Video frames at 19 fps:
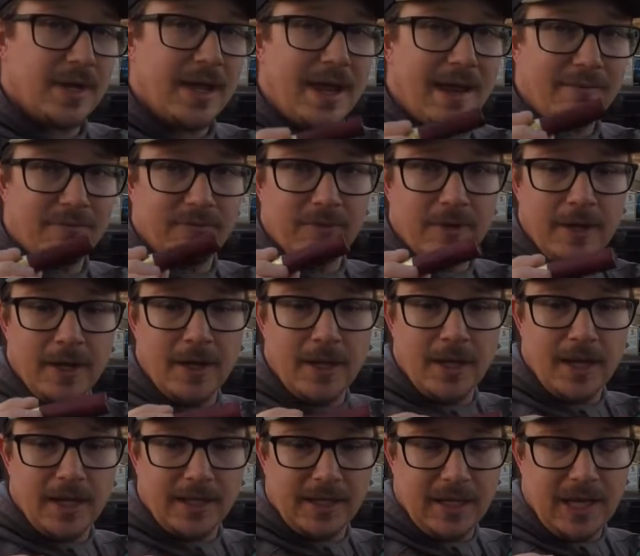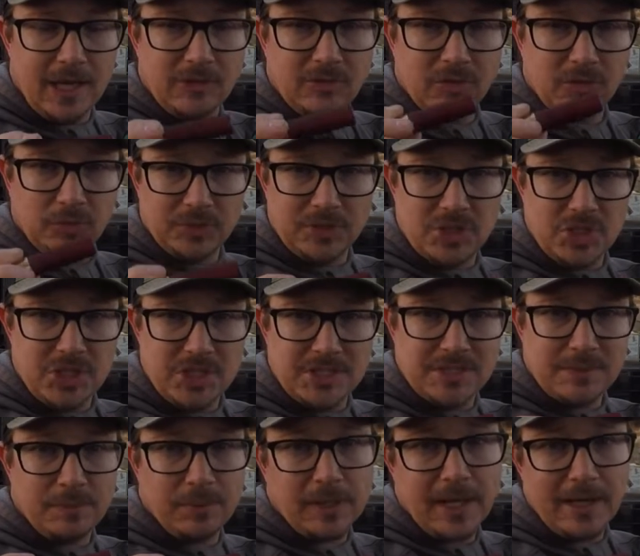So I have, again, three
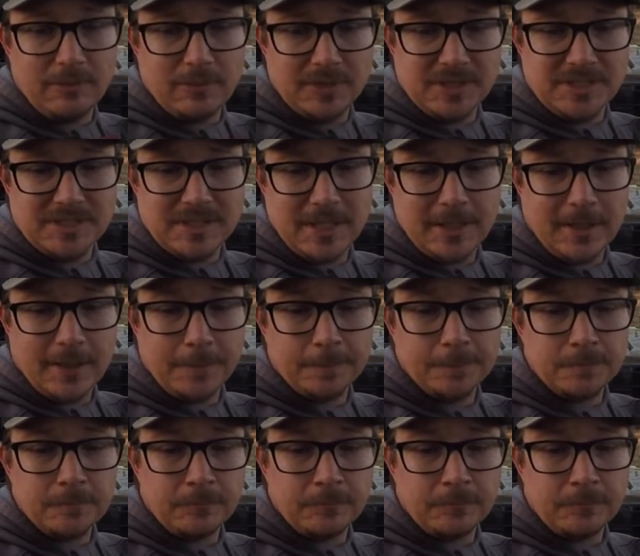sheets of plywood set up.